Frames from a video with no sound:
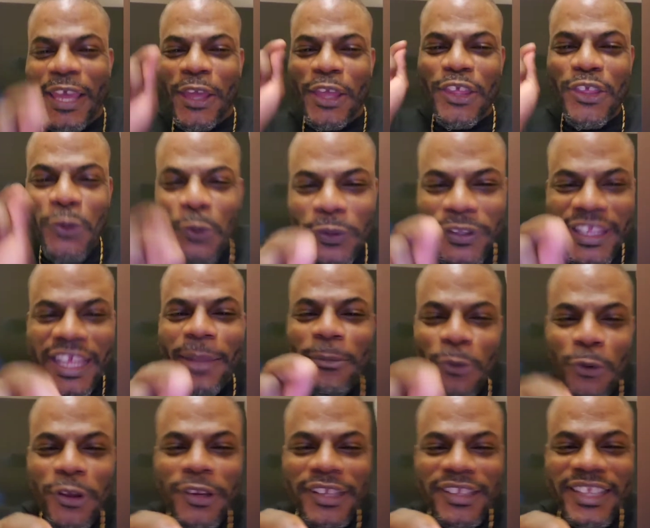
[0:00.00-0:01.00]
You tell me
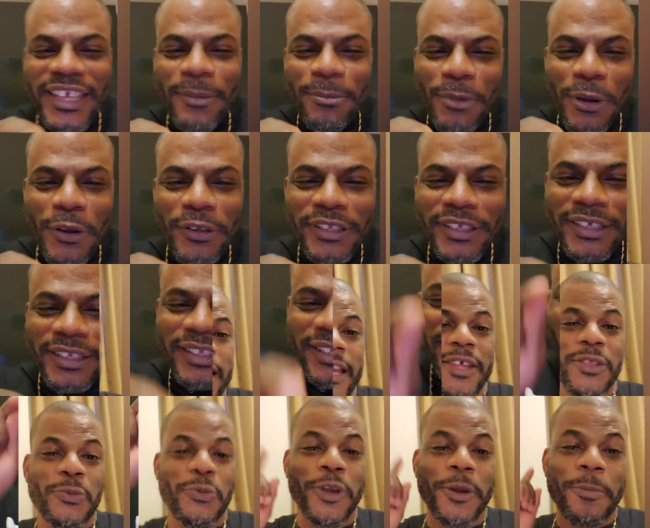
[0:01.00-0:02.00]
what you think about it.
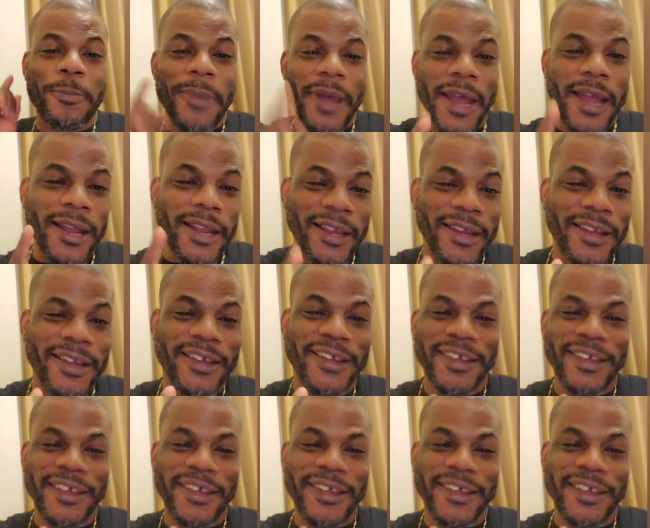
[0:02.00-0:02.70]
Hey guys, we're back.